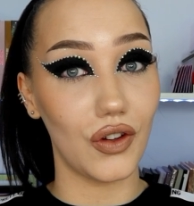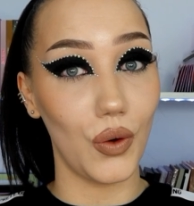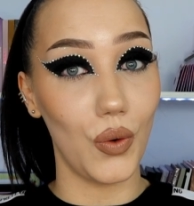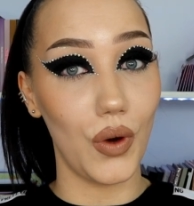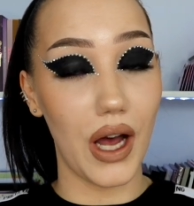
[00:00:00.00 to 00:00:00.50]

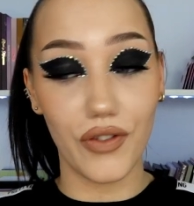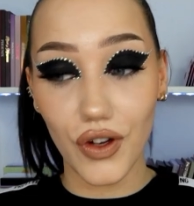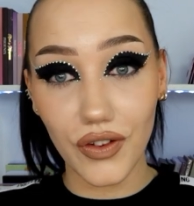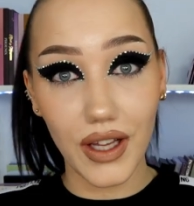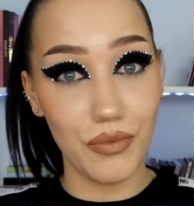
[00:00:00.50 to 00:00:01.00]
So I've
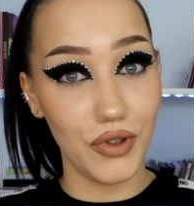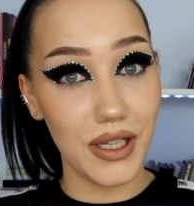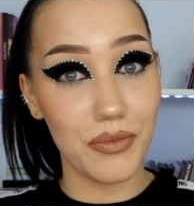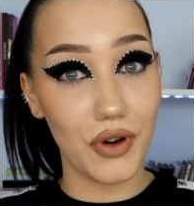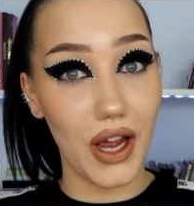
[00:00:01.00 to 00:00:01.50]
got to say I'm
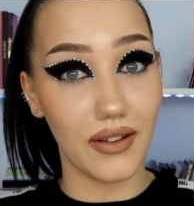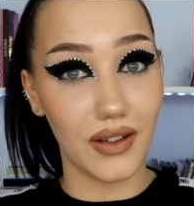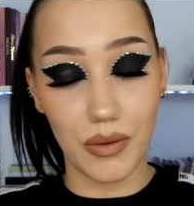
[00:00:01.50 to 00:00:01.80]
really impressed.